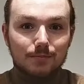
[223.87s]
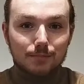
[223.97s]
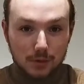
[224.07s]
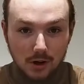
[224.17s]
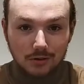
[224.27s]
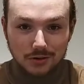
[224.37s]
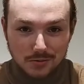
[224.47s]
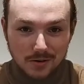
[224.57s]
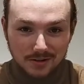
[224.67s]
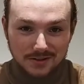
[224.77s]
put on to
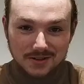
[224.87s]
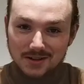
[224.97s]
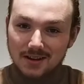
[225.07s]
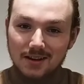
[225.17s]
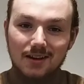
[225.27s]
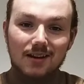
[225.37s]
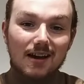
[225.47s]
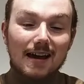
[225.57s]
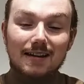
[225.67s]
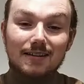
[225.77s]
watch,
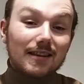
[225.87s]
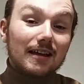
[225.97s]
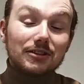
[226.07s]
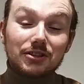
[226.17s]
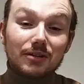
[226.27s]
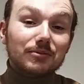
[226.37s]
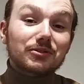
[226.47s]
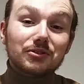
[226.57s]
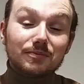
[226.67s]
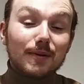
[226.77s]
and that shit was
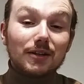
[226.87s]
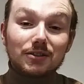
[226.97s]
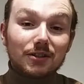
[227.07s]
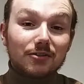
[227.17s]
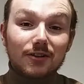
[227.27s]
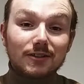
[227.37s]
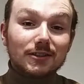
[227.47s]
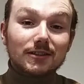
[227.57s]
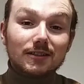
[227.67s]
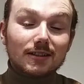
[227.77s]
just batshit
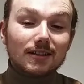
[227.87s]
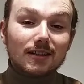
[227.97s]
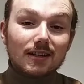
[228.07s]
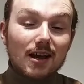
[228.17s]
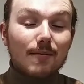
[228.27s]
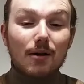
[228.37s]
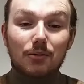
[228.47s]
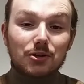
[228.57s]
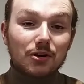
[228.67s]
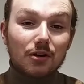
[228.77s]
crazy. I might
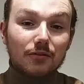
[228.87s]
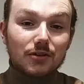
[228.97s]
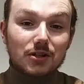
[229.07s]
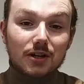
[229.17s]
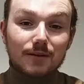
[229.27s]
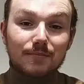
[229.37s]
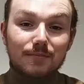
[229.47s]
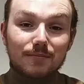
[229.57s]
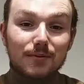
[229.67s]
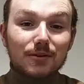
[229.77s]
watch it another
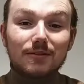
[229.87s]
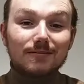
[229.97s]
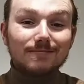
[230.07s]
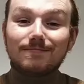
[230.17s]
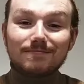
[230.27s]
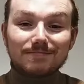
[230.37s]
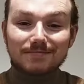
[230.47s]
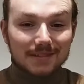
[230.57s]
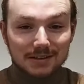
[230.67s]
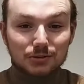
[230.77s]
time, but
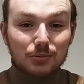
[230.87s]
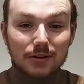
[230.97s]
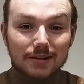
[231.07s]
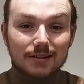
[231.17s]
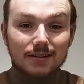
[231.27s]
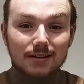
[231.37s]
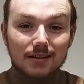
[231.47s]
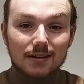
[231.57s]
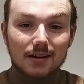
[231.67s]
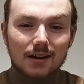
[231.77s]
it was weird.
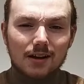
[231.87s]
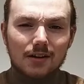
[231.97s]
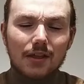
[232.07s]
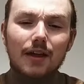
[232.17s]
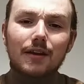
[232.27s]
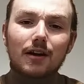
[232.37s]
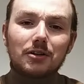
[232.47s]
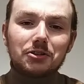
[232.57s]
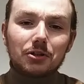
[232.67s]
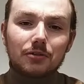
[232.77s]
Then I
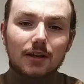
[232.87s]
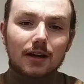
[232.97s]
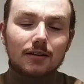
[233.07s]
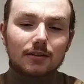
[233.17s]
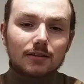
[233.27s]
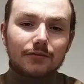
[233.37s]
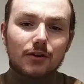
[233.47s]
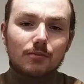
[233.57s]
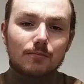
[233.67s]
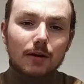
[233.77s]
showed Dad a
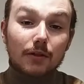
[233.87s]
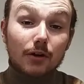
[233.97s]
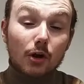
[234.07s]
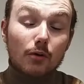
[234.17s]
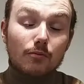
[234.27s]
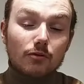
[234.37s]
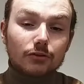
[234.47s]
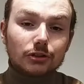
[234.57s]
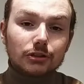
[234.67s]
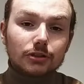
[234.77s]
film by the Coen
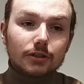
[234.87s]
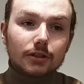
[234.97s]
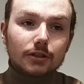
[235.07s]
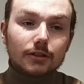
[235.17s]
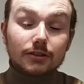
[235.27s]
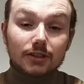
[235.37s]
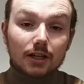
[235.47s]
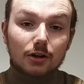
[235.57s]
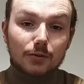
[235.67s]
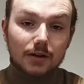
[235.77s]
brothers,
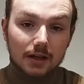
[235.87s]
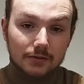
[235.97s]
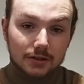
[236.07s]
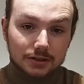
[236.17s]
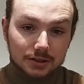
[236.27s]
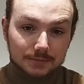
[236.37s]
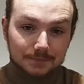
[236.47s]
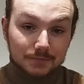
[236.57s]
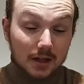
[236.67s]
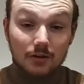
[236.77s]
Inside Llewyn Davis.
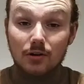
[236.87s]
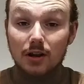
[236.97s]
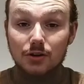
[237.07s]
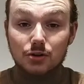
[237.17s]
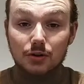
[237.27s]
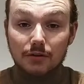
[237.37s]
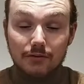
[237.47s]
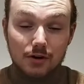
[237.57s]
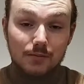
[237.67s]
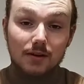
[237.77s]
I really enjoyed that
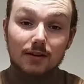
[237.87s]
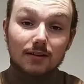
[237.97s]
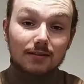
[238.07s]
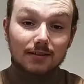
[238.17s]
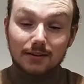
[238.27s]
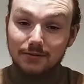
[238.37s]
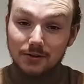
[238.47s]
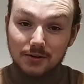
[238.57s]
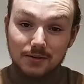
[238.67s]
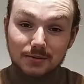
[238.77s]
film. Dad
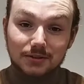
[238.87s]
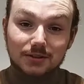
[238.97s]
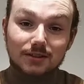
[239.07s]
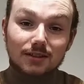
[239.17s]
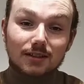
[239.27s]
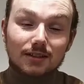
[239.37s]
thought it was